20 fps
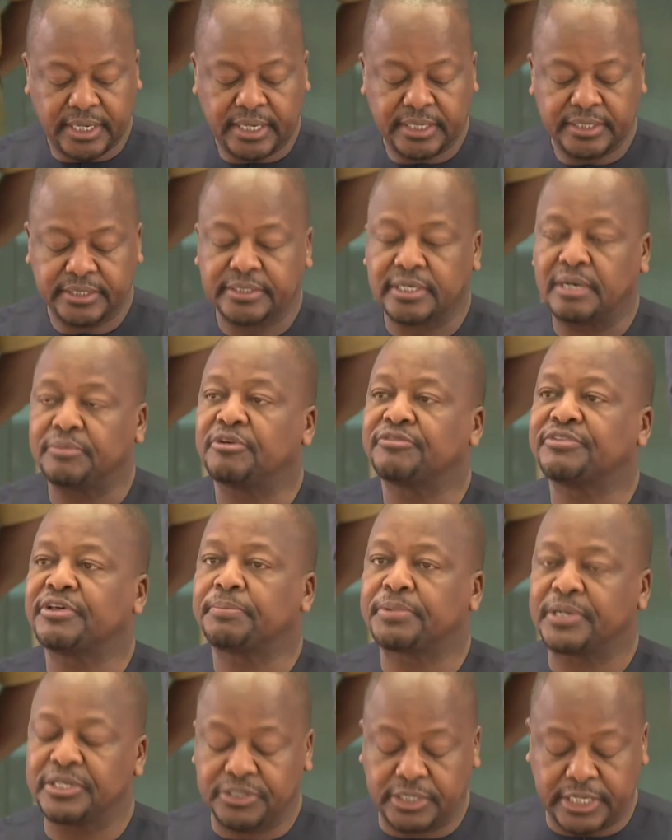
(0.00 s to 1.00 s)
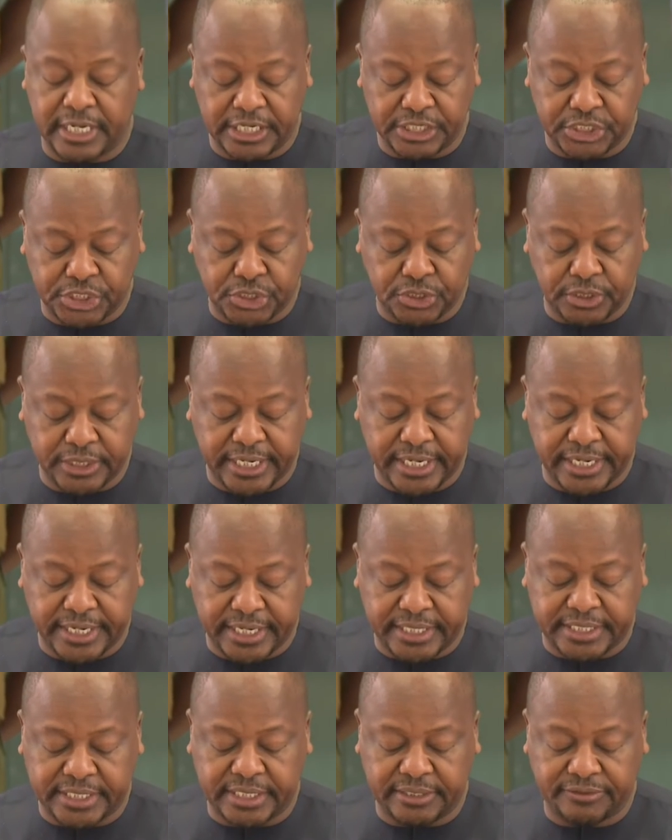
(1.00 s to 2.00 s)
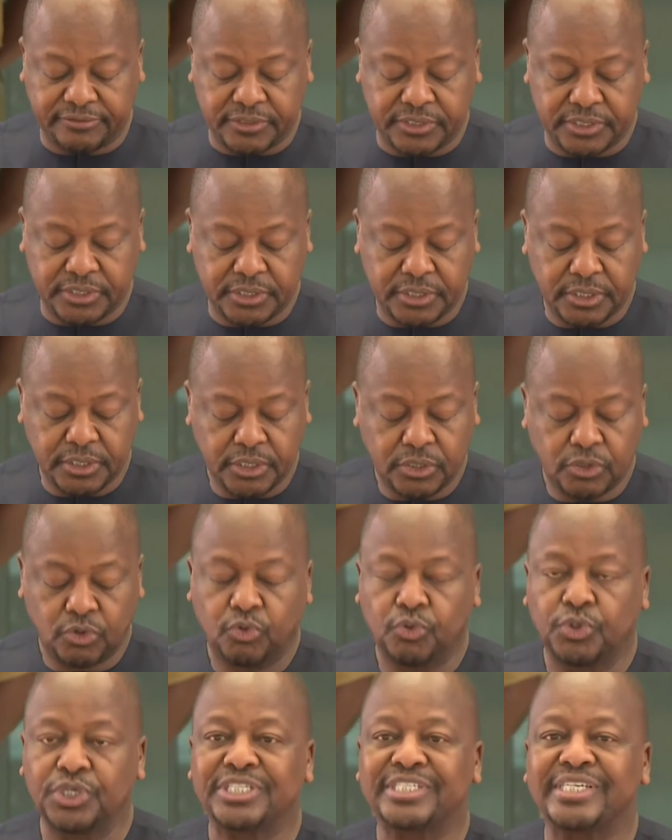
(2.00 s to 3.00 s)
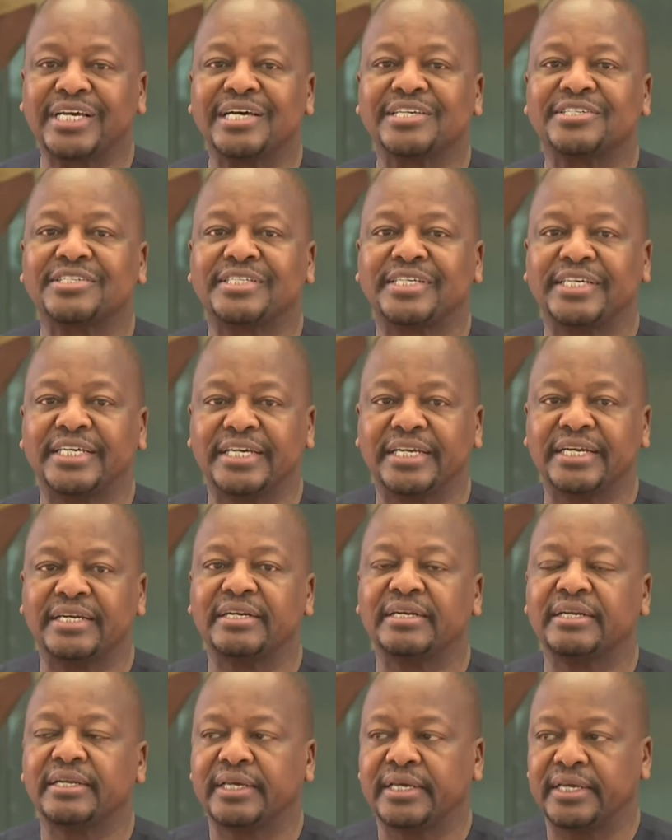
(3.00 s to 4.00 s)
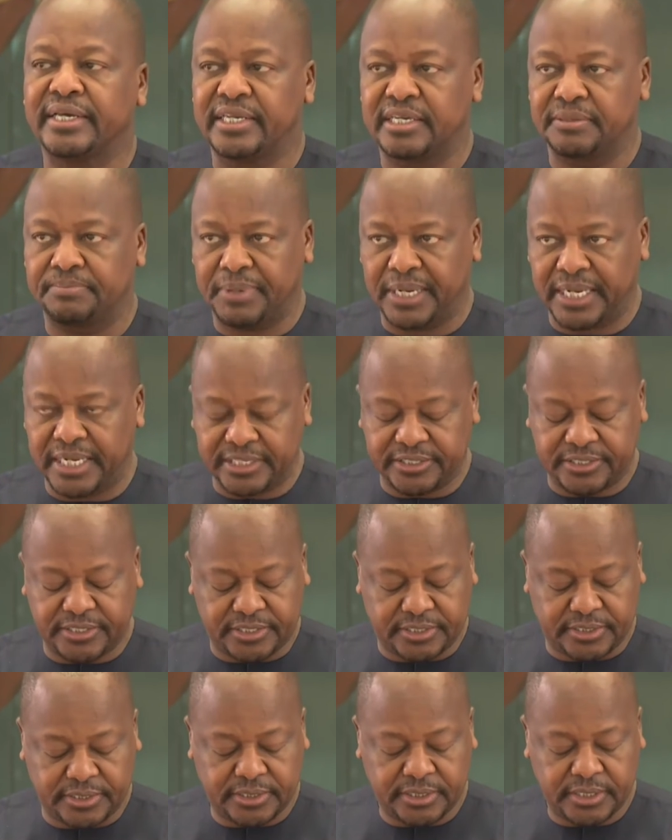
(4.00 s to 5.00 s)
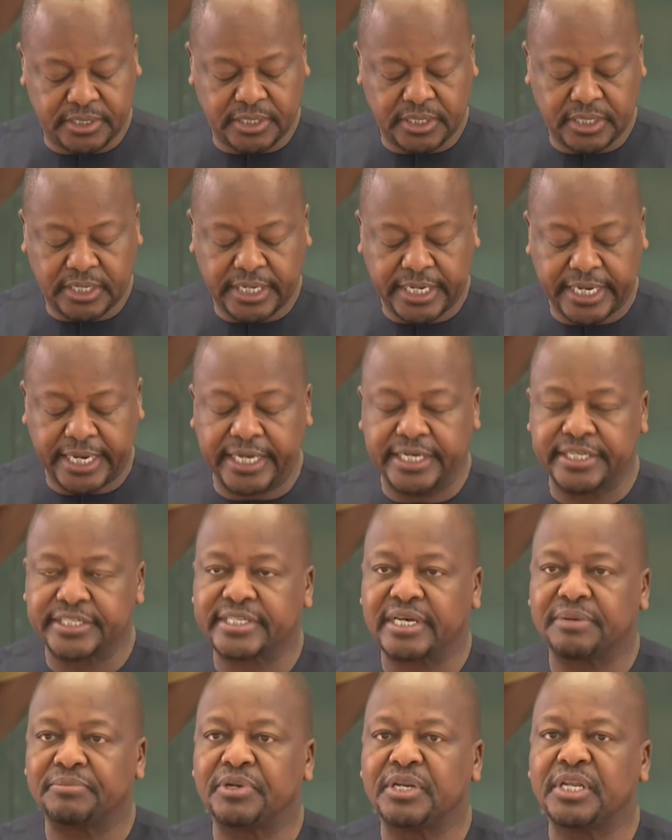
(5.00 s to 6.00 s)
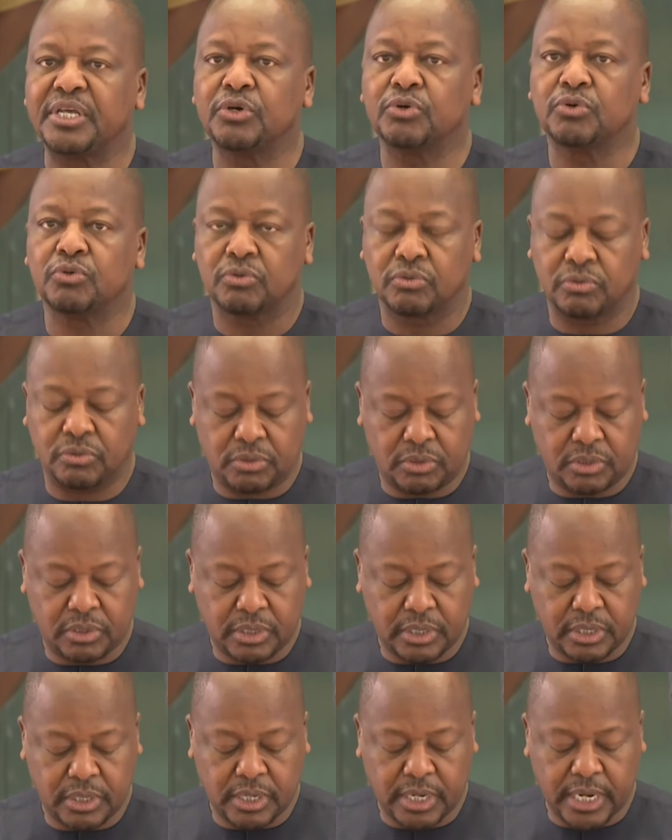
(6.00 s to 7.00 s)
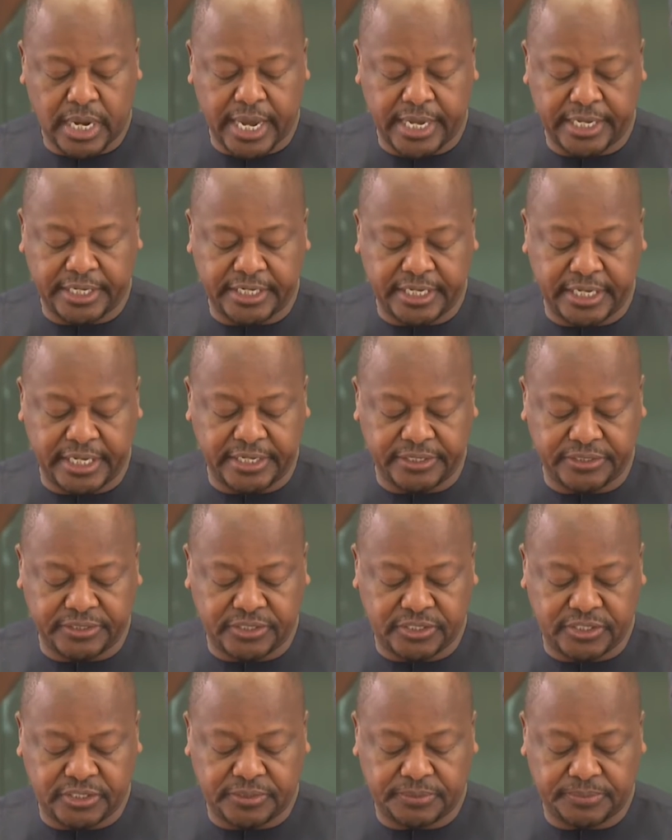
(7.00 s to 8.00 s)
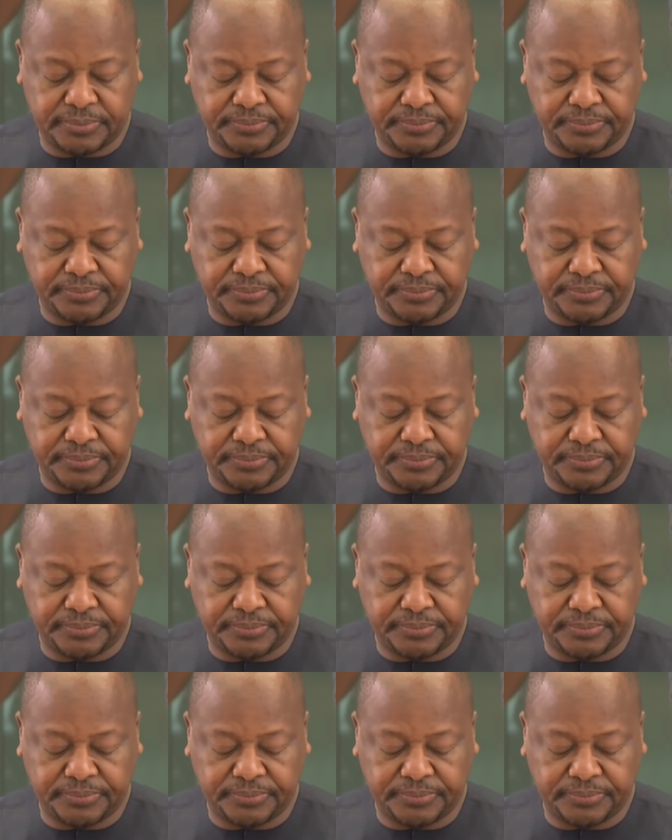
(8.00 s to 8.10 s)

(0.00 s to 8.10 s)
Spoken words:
Some of the presidential directives which are still in place and some new ideas.